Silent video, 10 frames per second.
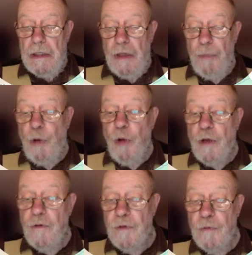
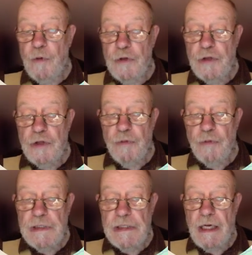bulk of the wood, should we
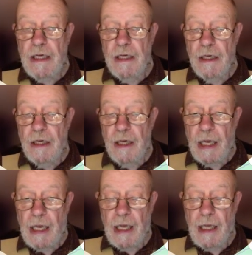say.
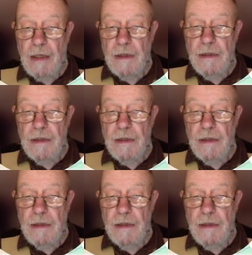And